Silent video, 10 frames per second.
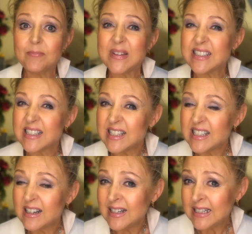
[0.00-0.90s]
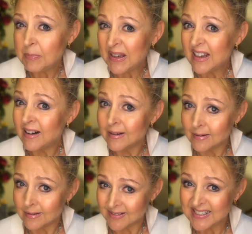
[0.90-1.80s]
It's a tiny bit
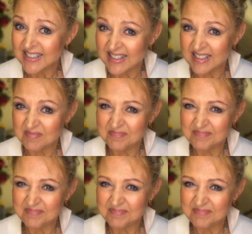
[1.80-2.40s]
hard, isn't it?